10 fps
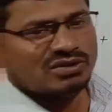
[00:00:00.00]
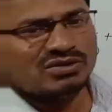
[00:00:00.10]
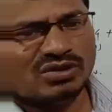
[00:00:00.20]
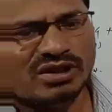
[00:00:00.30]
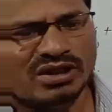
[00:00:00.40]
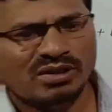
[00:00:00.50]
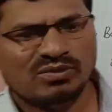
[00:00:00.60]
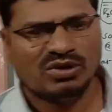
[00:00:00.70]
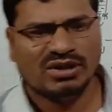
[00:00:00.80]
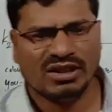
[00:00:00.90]
So in that
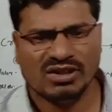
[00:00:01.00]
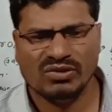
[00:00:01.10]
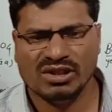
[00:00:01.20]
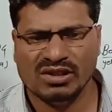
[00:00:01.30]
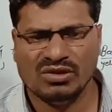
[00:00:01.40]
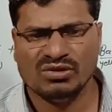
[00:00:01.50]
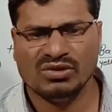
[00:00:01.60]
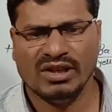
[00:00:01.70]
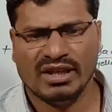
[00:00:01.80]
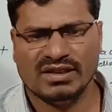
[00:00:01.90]
fourth activity you have to
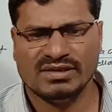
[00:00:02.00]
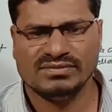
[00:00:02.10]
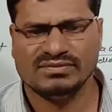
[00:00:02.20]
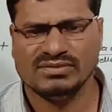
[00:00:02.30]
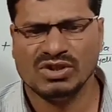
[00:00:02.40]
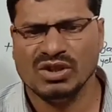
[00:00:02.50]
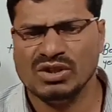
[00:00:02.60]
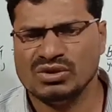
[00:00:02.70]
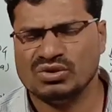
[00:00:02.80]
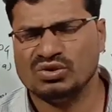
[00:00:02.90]
take
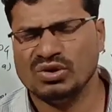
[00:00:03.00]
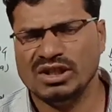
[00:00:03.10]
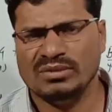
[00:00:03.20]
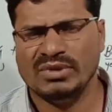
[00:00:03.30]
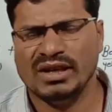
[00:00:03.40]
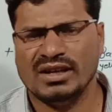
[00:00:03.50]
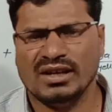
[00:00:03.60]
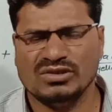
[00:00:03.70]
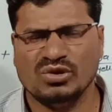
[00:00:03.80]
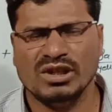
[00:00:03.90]
sodium
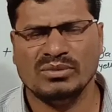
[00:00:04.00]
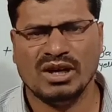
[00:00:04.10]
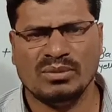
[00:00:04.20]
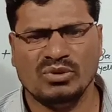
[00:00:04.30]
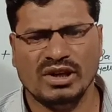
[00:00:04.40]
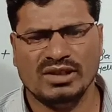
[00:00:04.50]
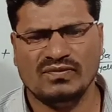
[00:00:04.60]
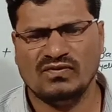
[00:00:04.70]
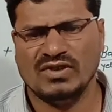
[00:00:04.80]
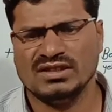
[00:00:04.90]
carbonate
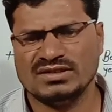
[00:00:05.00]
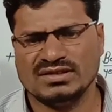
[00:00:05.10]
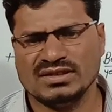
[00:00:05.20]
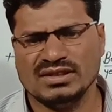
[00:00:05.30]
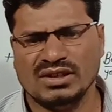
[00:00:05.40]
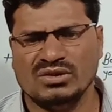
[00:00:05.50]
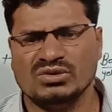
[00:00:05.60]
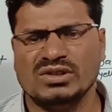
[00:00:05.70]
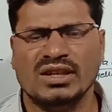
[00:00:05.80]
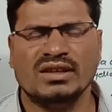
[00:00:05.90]
plus you have to
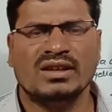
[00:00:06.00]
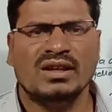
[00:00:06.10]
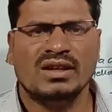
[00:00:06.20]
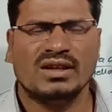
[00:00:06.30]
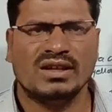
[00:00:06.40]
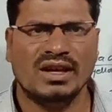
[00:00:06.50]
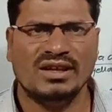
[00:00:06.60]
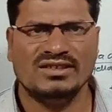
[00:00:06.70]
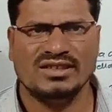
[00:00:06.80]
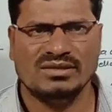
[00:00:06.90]
take
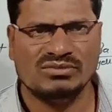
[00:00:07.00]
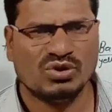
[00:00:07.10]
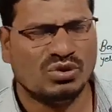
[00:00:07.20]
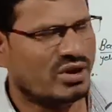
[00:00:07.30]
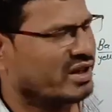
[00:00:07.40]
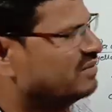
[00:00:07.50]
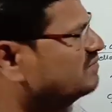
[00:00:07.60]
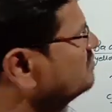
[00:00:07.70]
calcium chloride.